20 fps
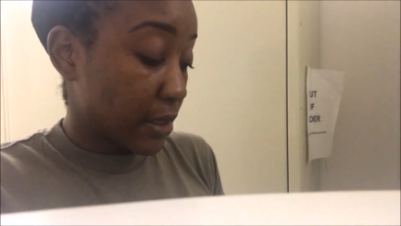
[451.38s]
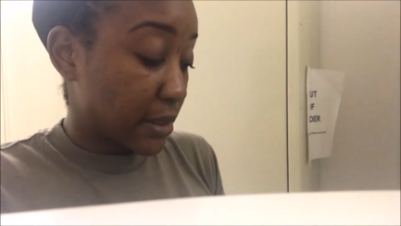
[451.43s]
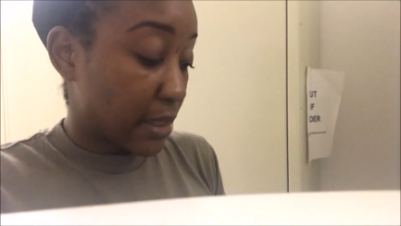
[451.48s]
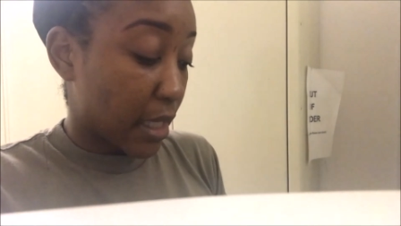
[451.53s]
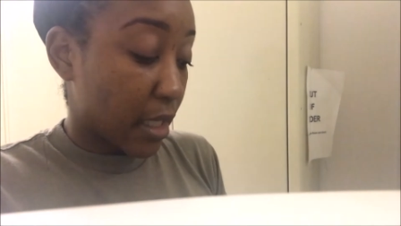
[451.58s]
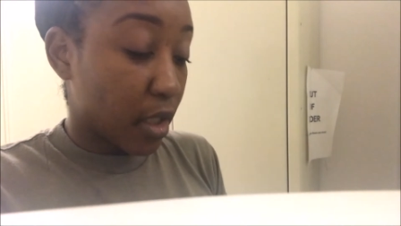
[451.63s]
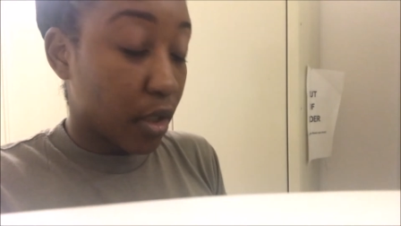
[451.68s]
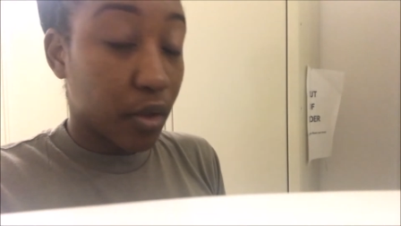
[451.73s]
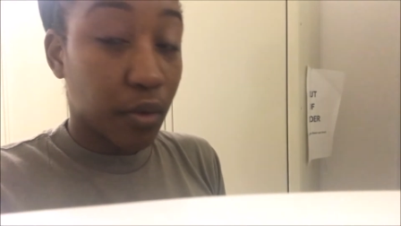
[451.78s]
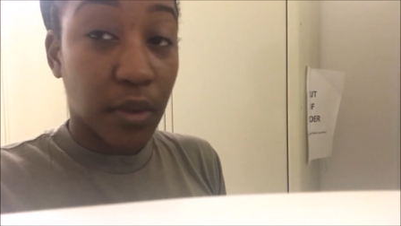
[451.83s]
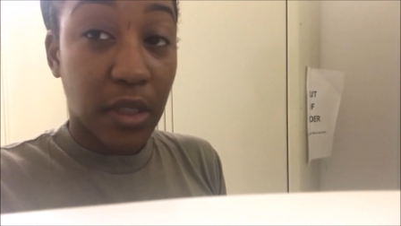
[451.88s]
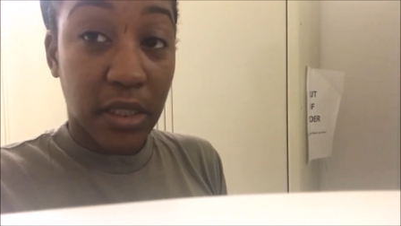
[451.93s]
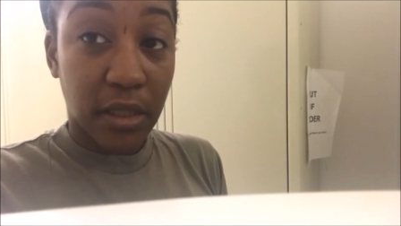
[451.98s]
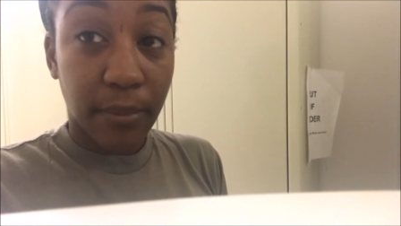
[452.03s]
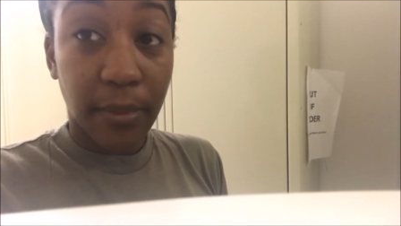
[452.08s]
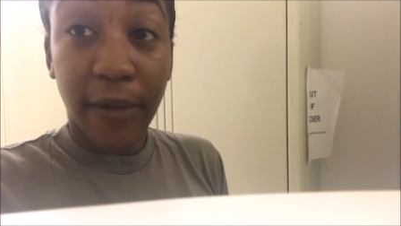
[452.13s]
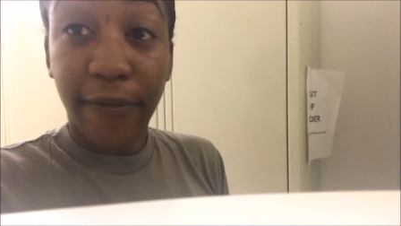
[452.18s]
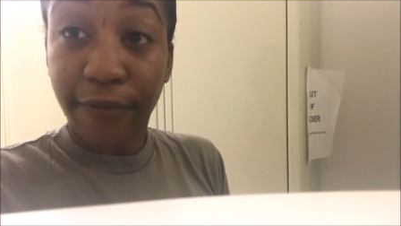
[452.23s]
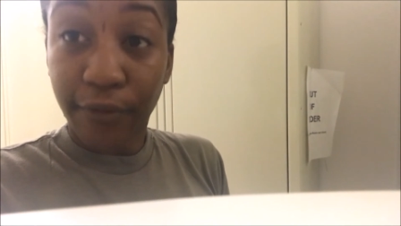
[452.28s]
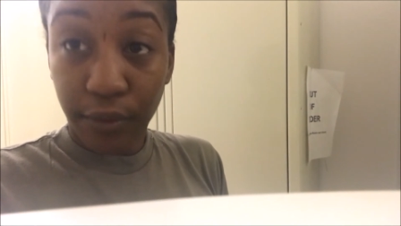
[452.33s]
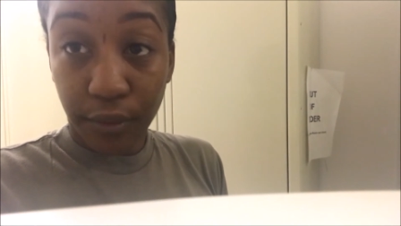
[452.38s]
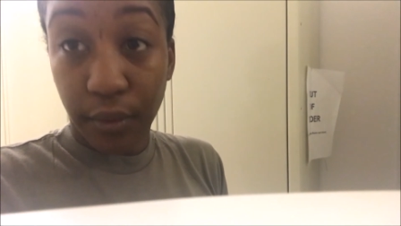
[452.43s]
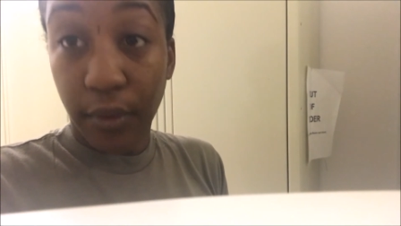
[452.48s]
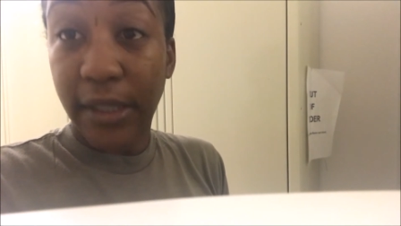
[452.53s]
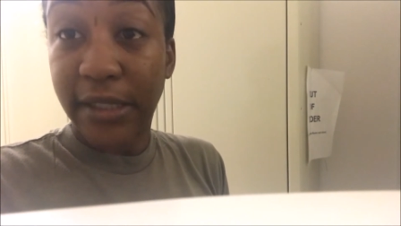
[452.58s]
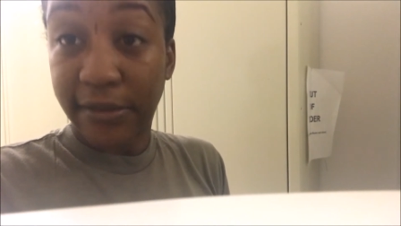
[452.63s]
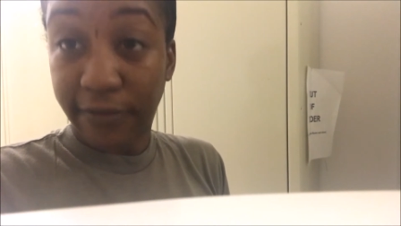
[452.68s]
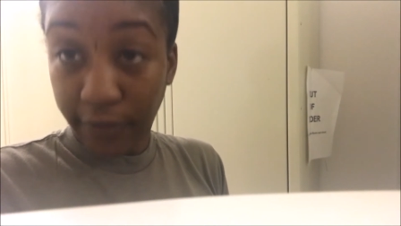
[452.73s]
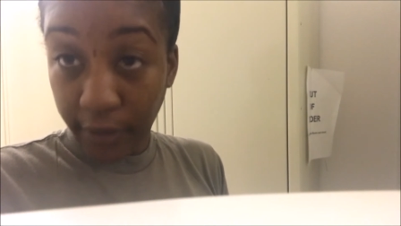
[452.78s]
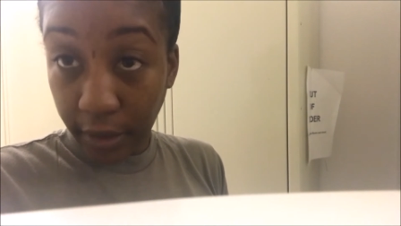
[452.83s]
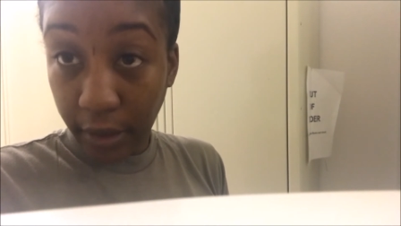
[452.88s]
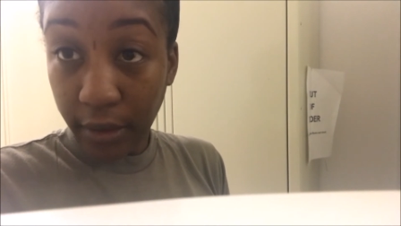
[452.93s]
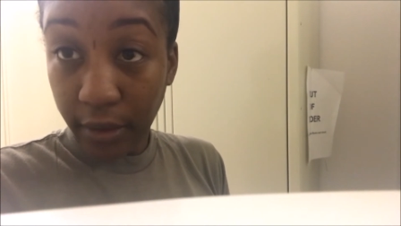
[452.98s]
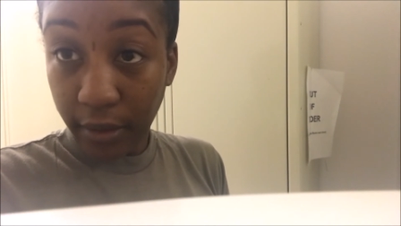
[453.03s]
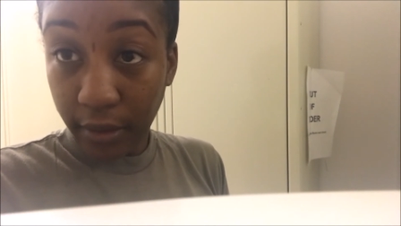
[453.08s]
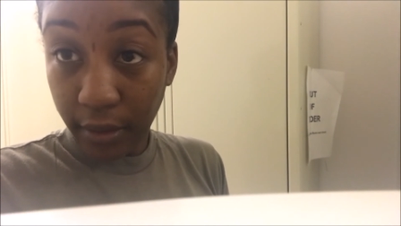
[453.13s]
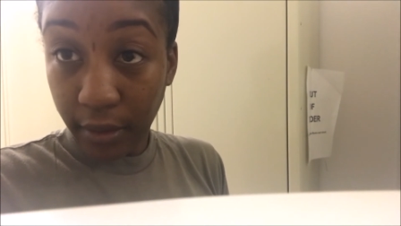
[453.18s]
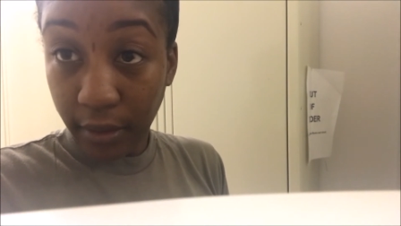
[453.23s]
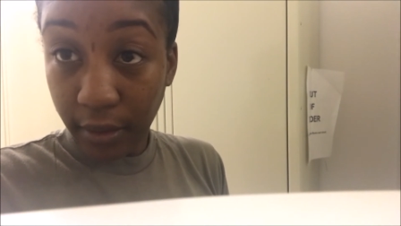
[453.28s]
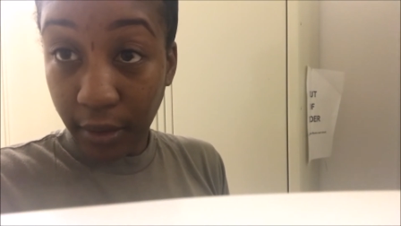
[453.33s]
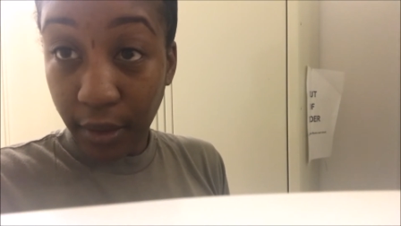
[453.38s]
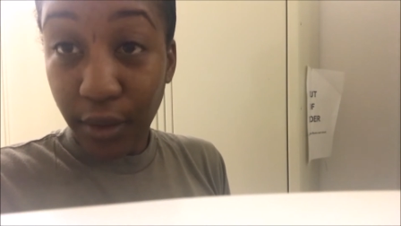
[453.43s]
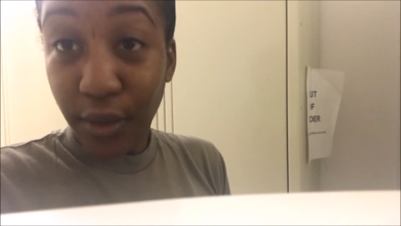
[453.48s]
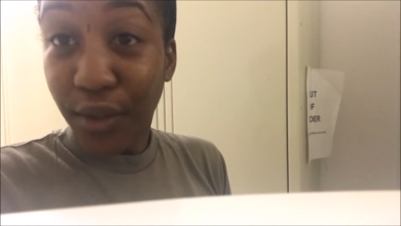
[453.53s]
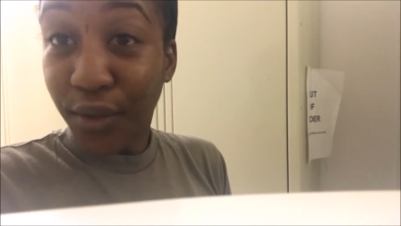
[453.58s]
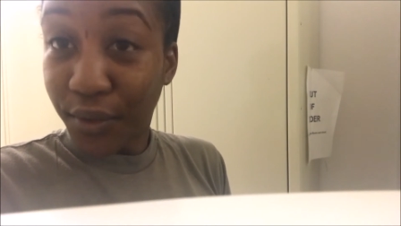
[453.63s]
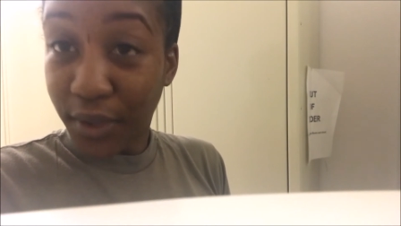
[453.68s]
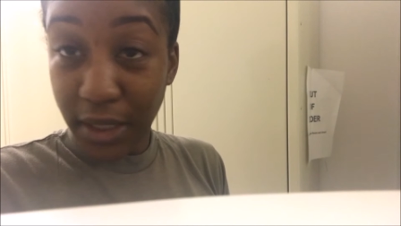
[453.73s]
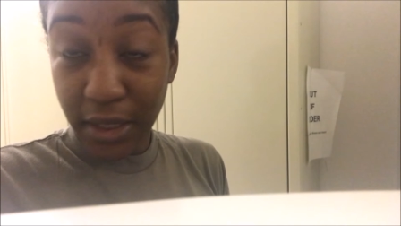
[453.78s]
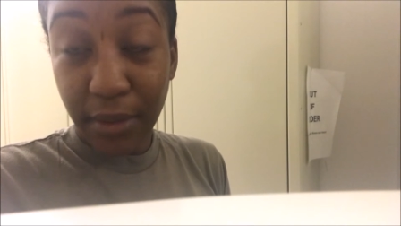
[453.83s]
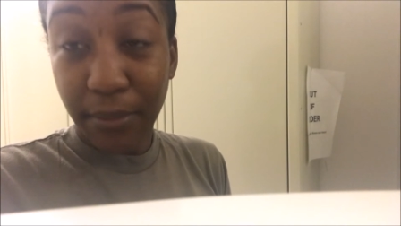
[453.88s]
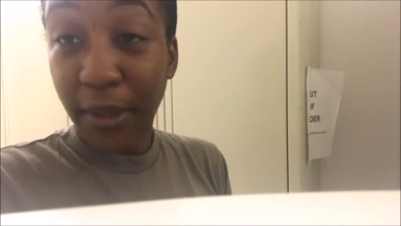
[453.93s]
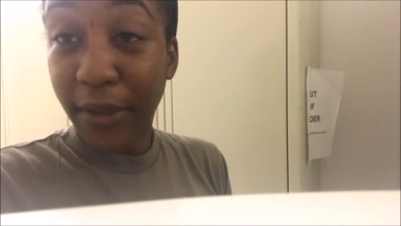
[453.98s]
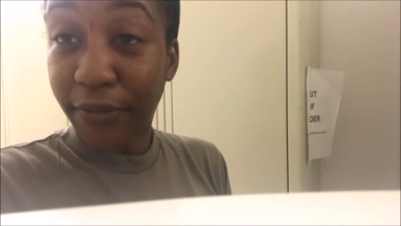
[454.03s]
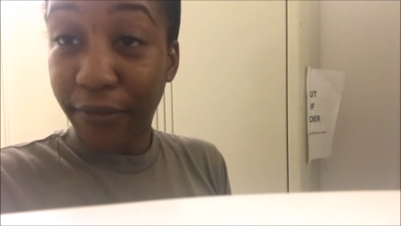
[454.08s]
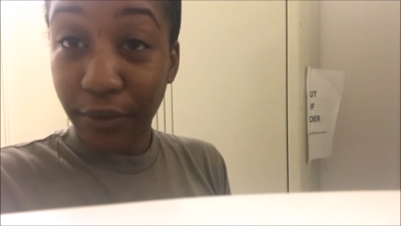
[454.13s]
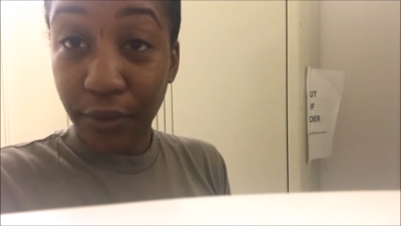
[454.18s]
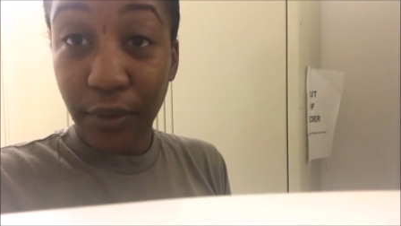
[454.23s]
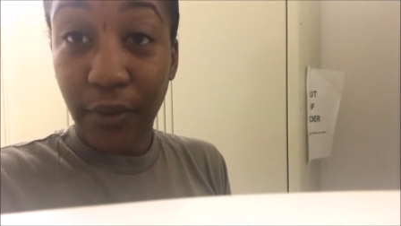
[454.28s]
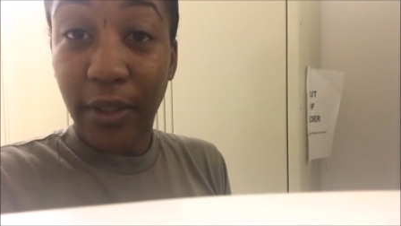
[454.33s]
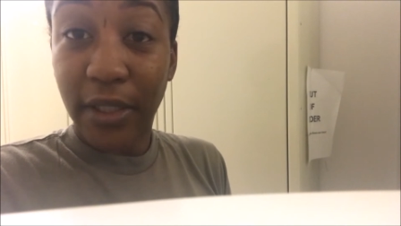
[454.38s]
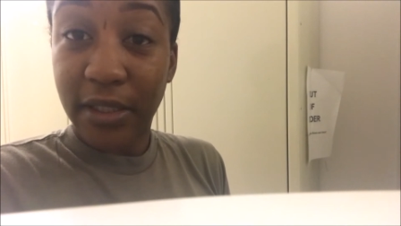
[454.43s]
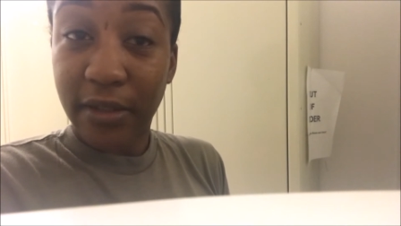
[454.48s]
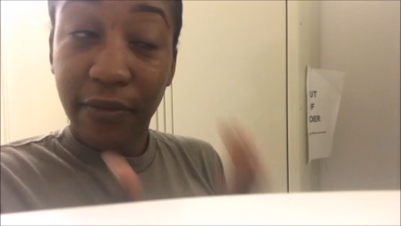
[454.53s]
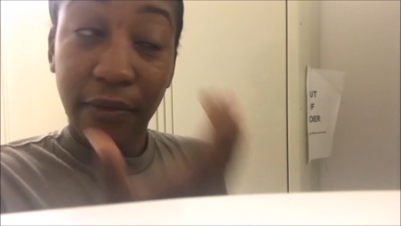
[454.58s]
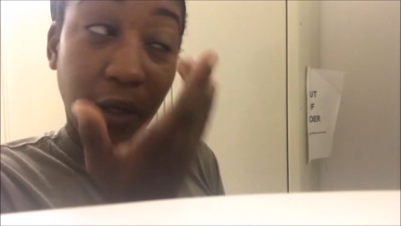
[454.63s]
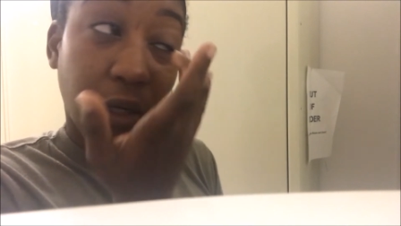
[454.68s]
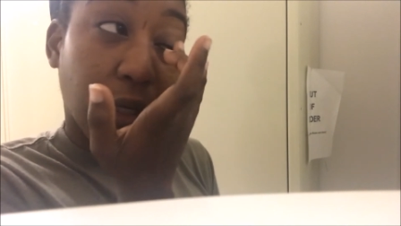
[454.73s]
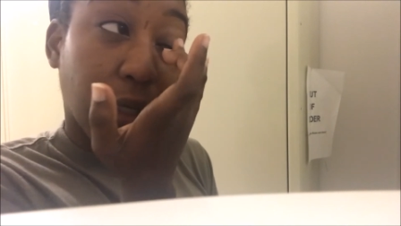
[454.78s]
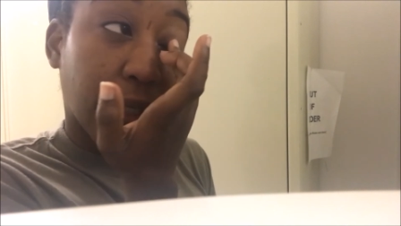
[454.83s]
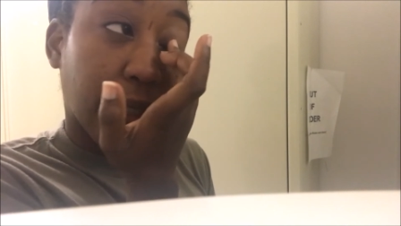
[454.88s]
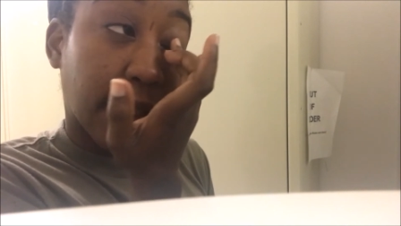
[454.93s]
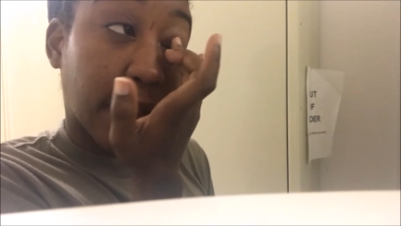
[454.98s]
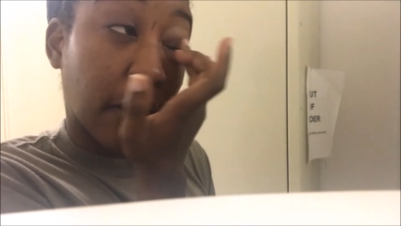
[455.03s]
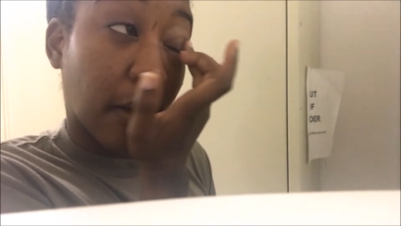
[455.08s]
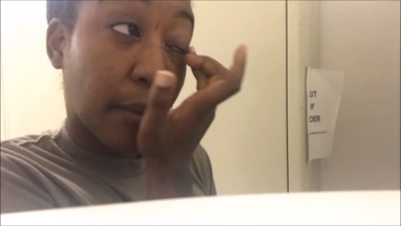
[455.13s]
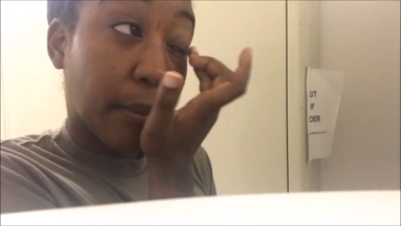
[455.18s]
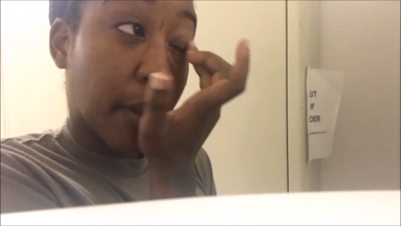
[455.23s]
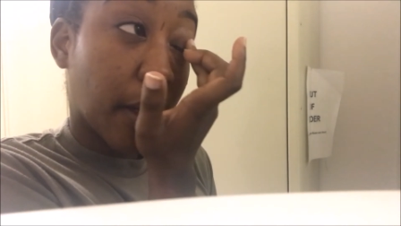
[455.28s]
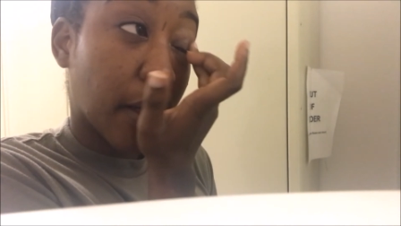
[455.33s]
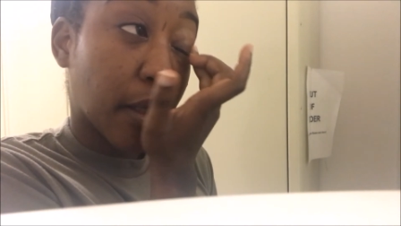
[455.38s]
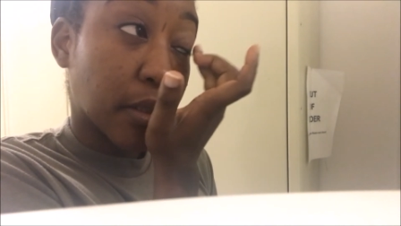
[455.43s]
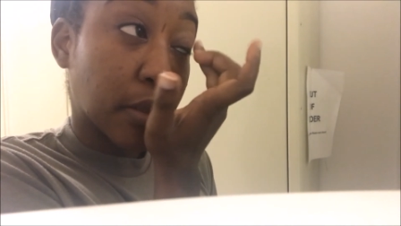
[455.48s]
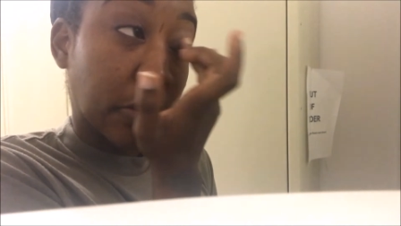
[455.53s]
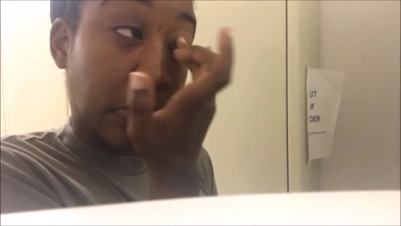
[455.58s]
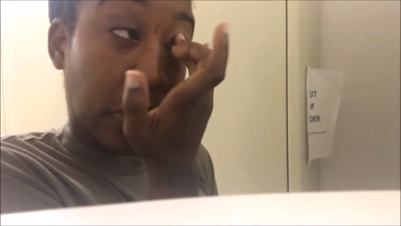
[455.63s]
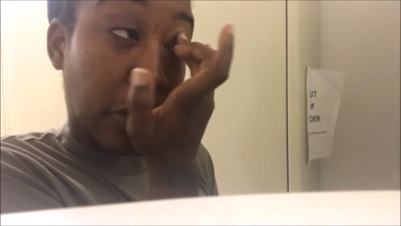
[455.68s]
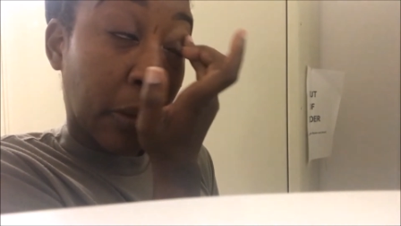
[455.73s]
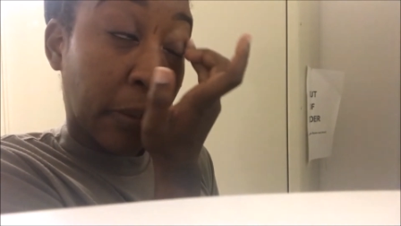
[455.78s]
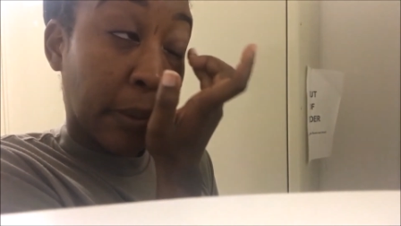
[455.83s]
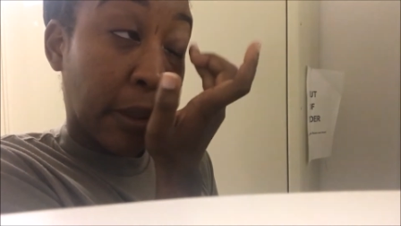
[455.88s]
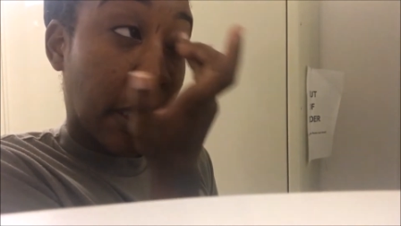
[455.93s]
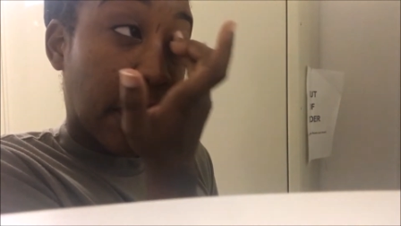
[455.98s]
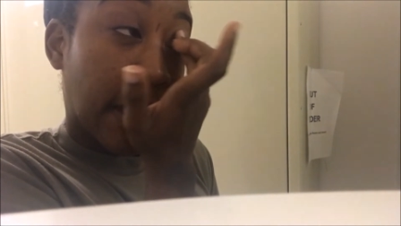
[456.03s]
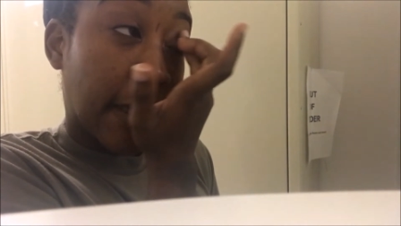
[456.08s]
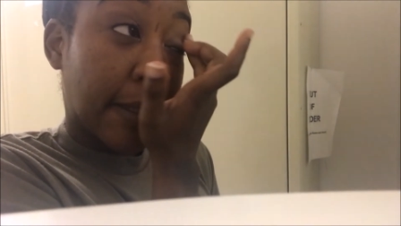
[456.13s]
I say you need to be frugal as fuck, you need to be frugal as fuck in your barracks room.